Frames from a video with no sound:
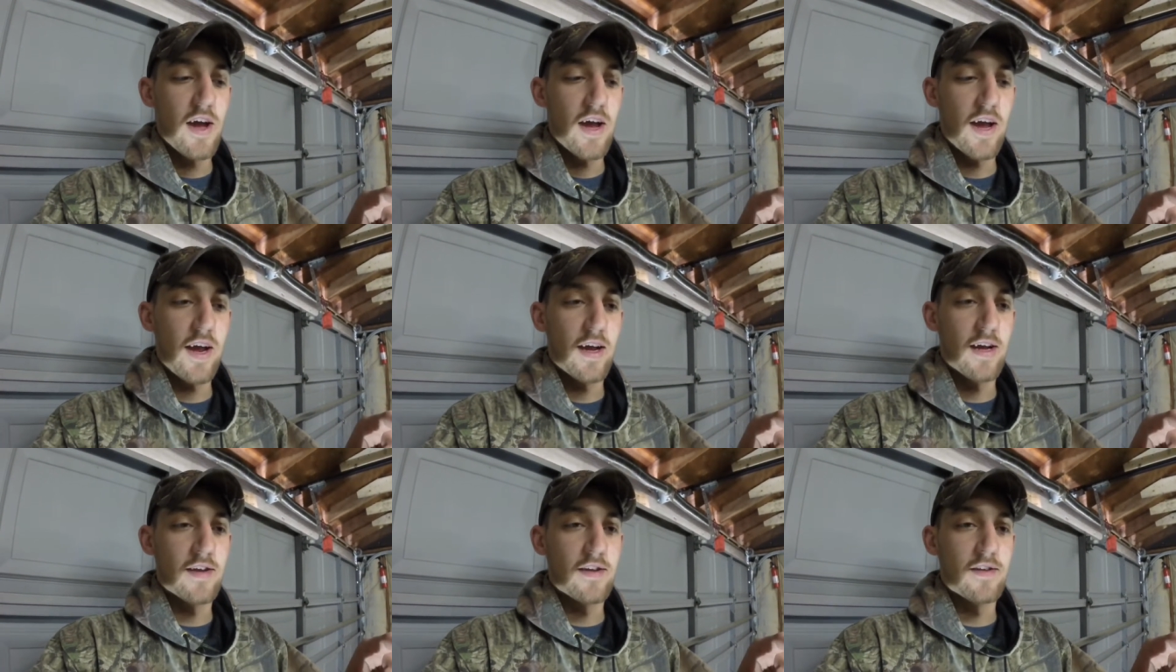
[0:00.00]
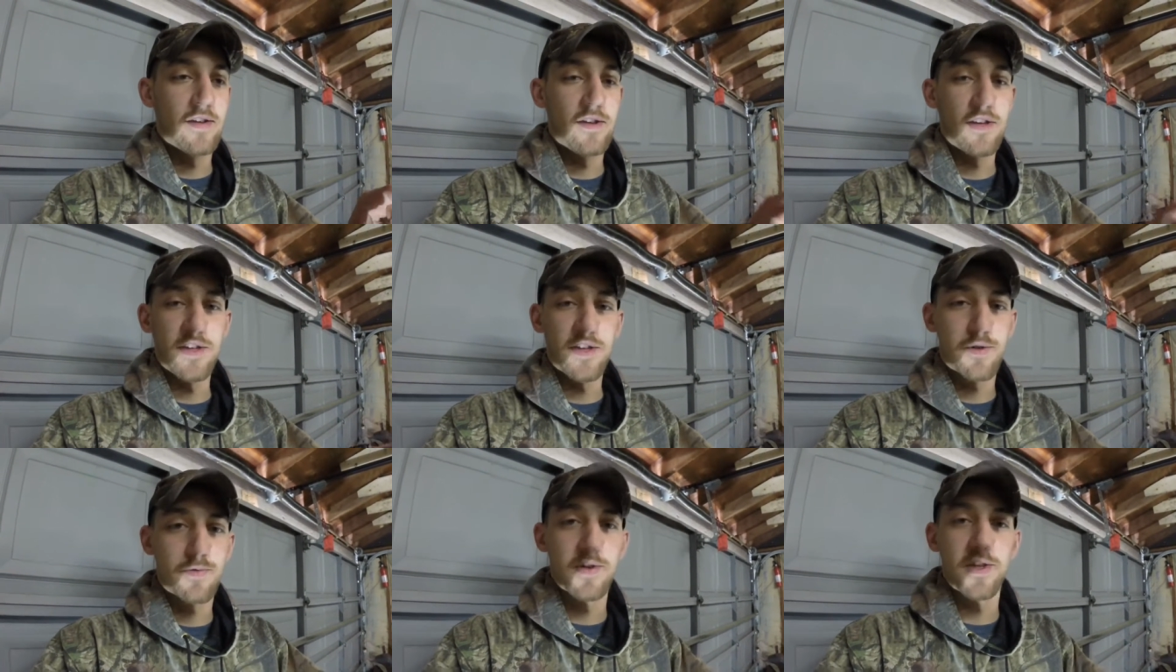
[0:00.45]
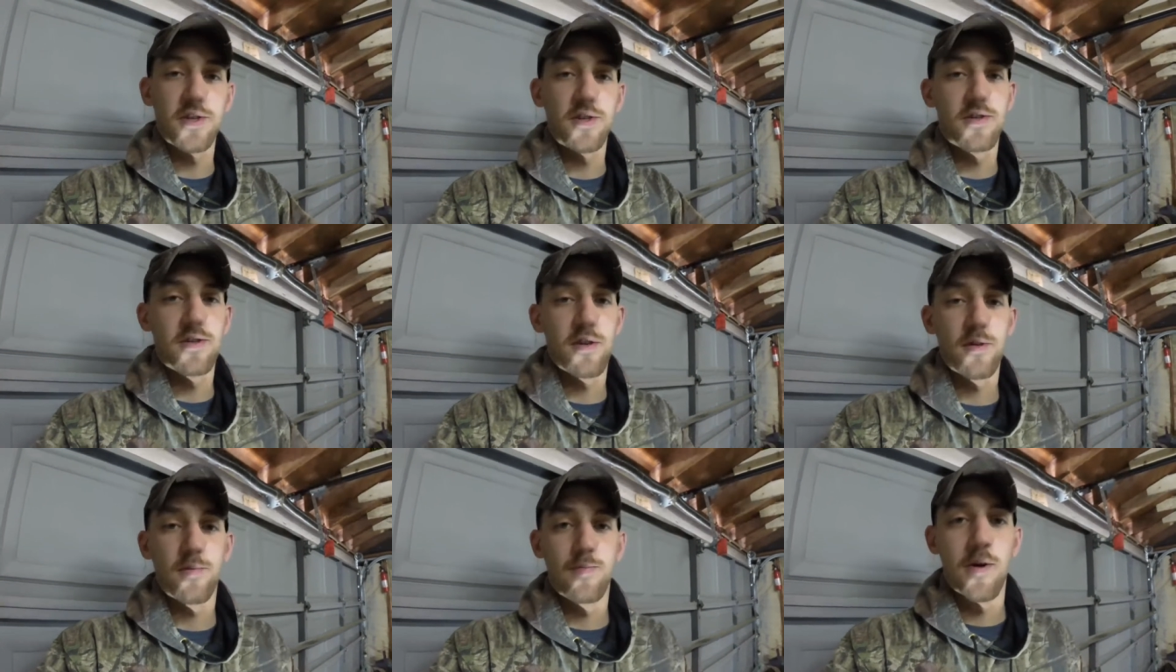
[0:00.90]
and they switched
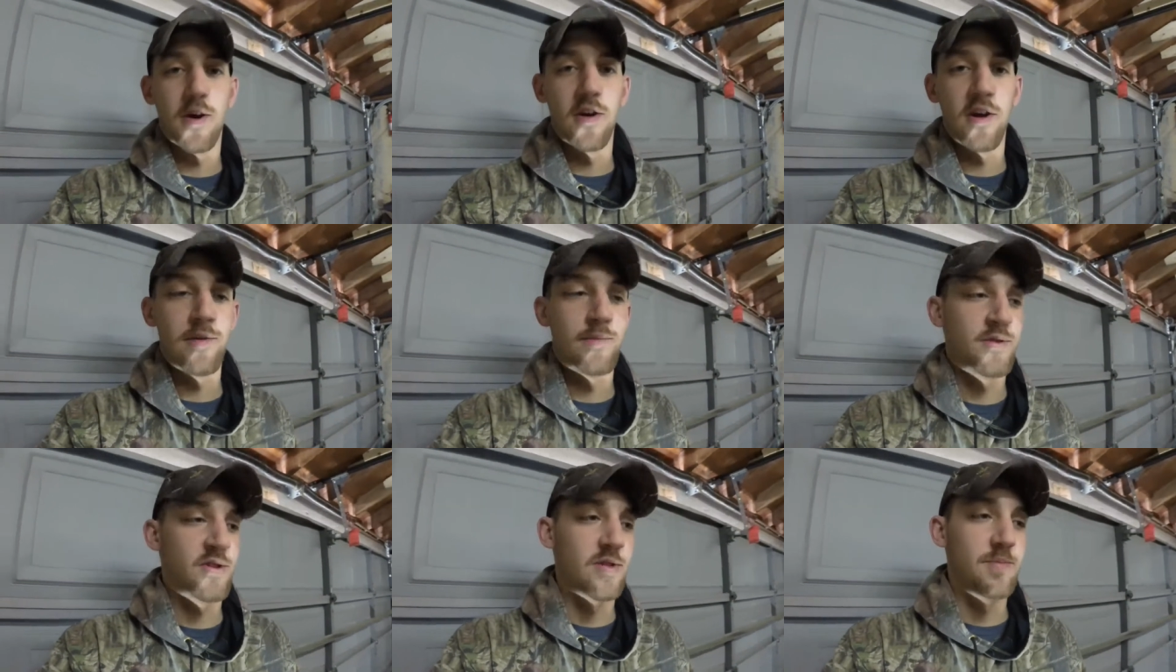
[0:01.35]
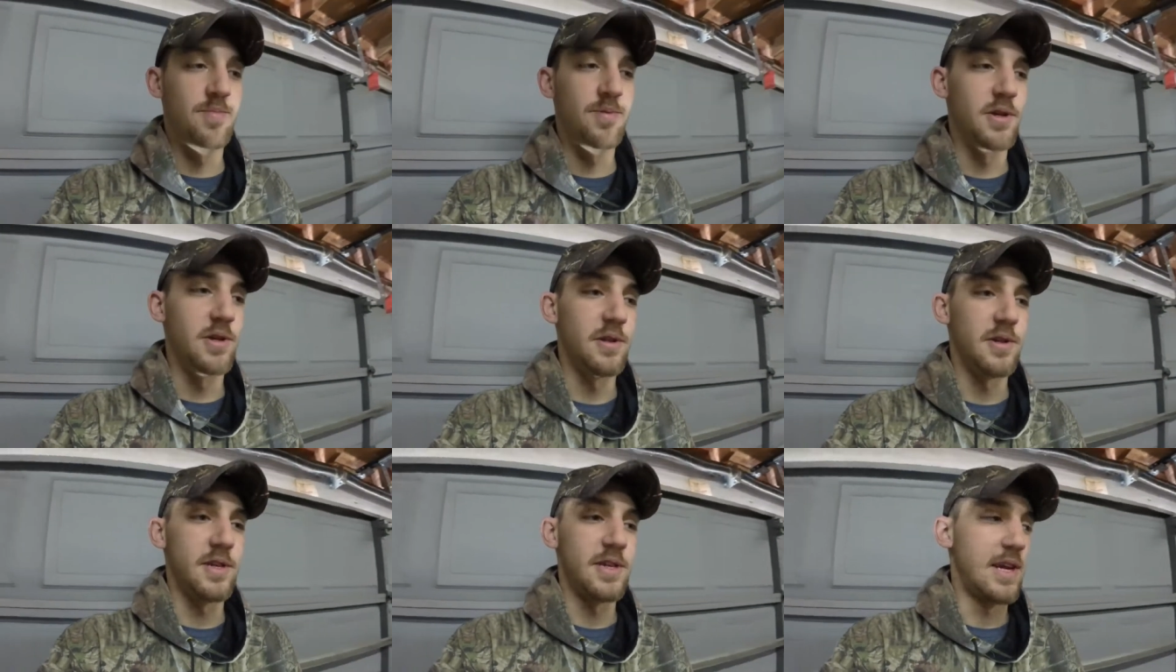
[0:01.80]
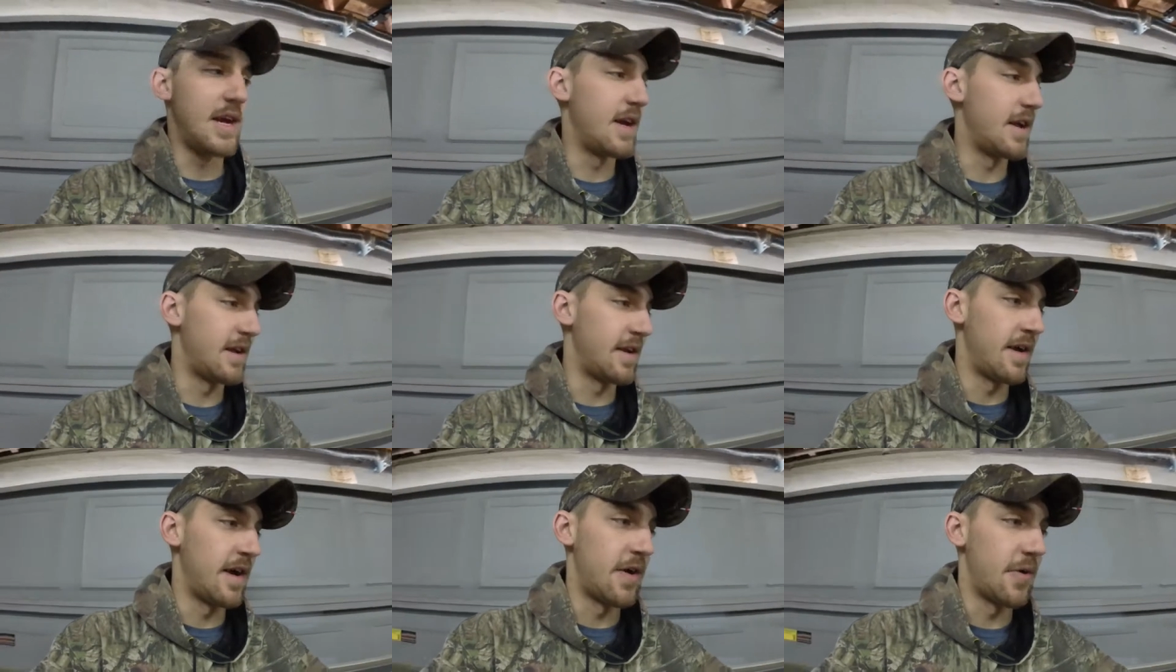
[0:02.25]
part numbers completely,
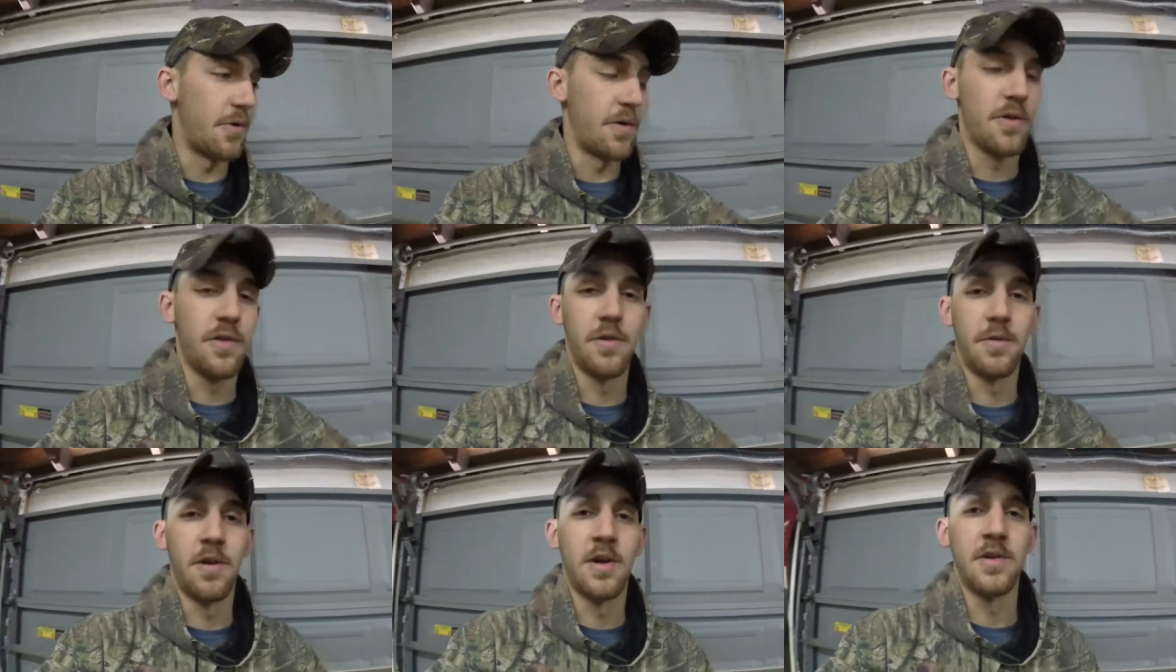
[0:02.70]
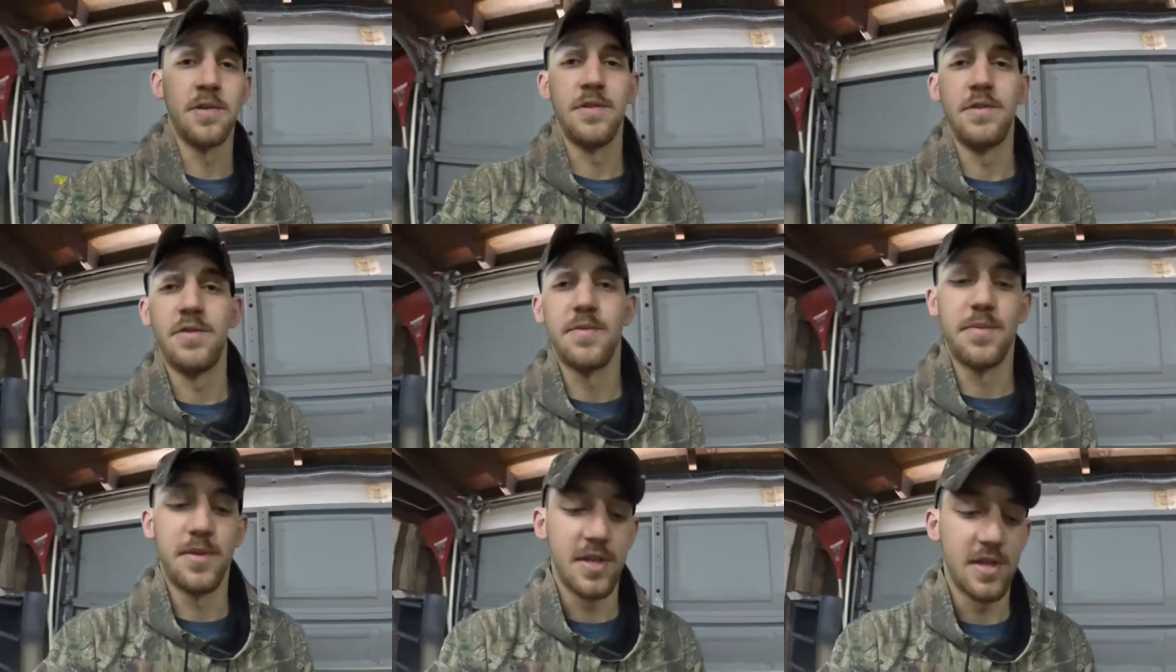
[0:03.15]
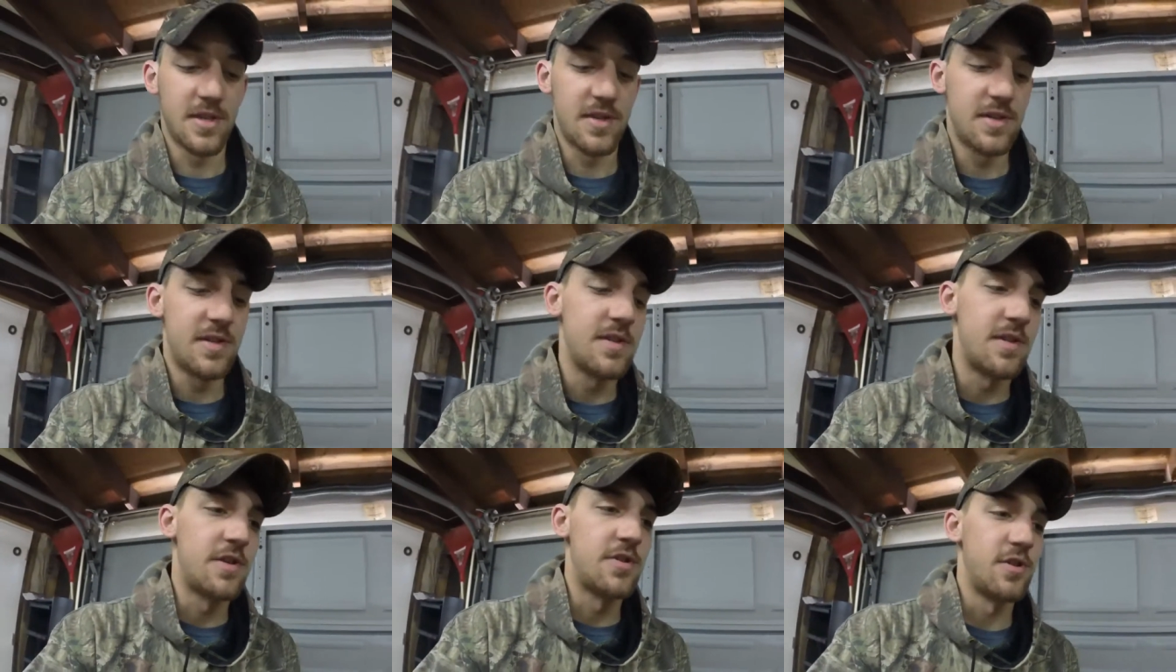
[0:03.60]
and I ordered the wrong leaf springs.
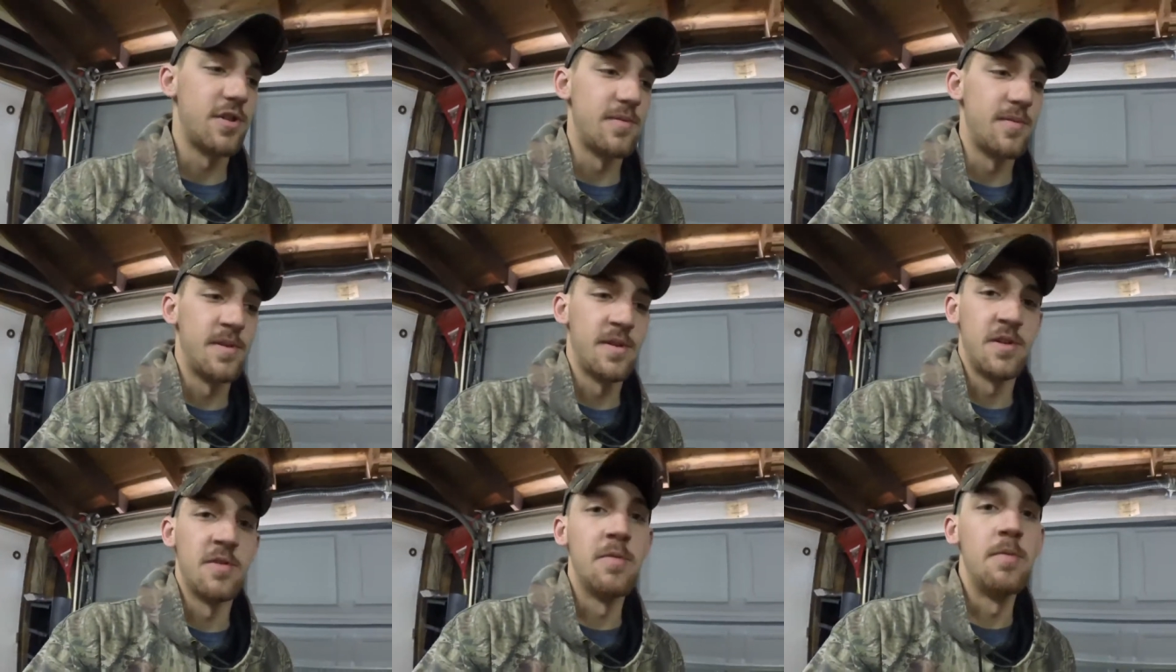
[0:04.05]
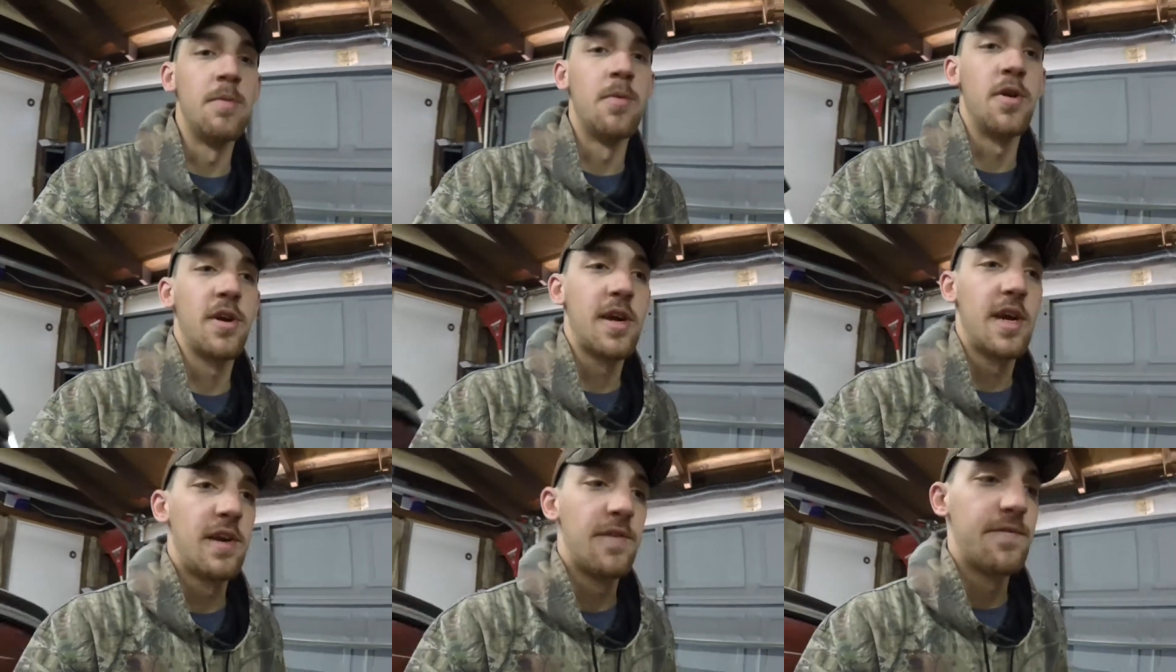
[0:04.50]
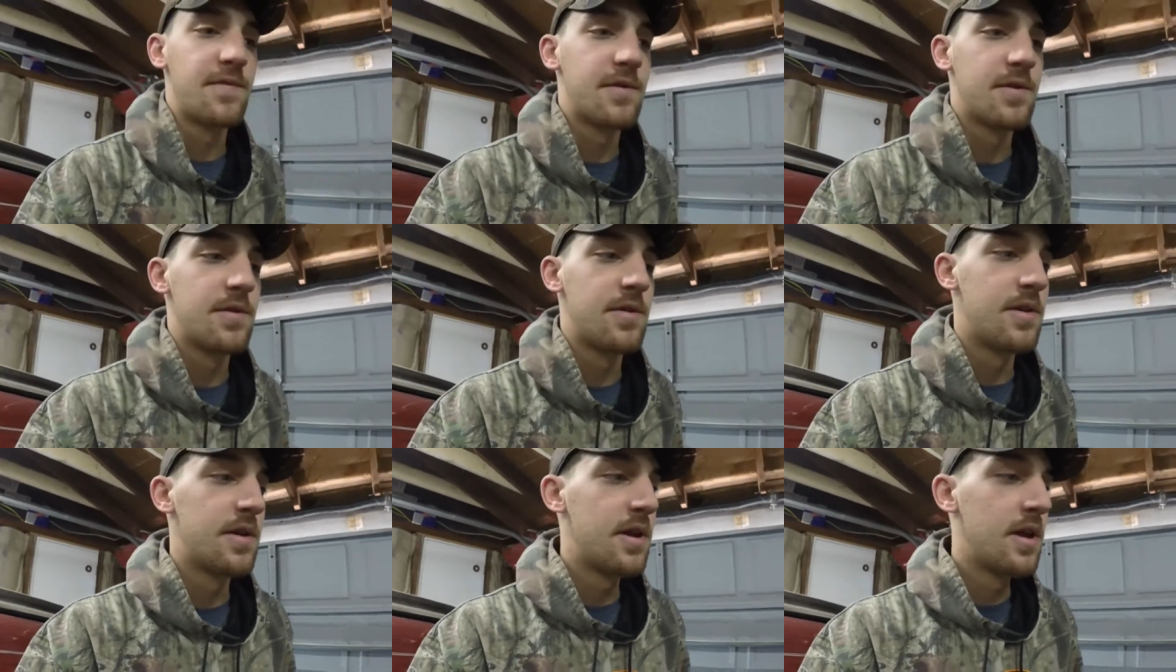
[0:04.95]
Should have been a little bit more careful.